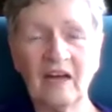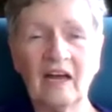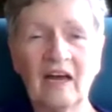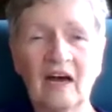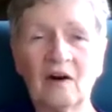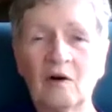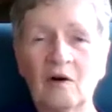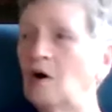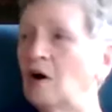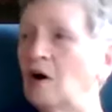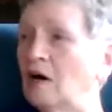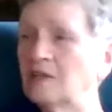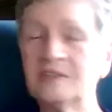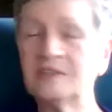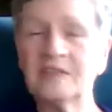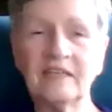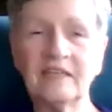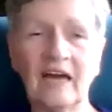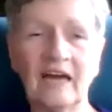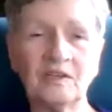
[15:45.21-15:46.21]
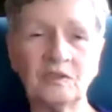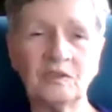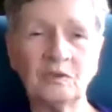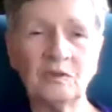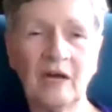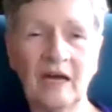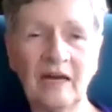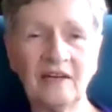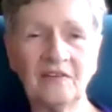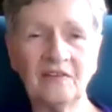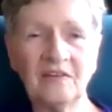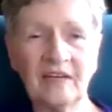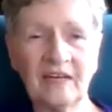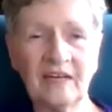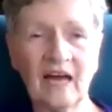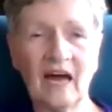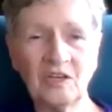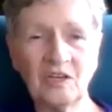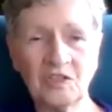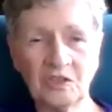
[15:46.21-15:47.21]
Or did I do
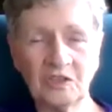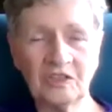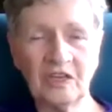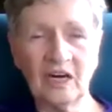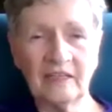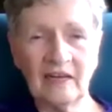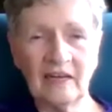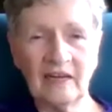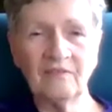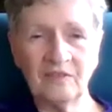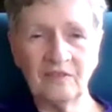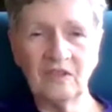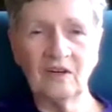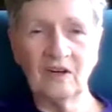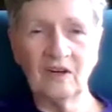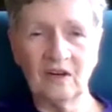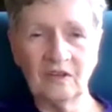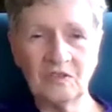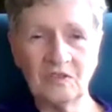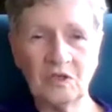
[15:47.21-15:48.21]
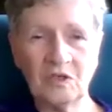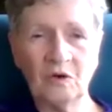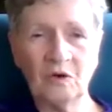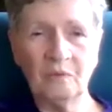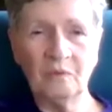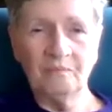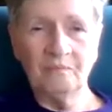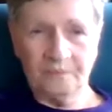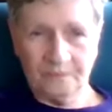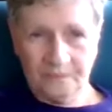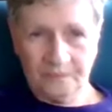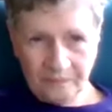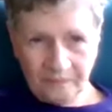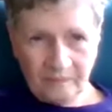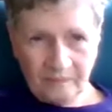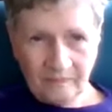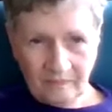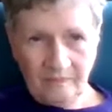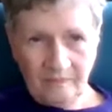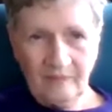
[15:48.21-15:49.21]
anything I should not have done? So
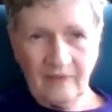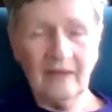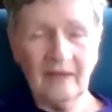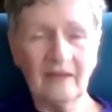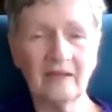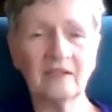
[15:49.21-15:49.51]
it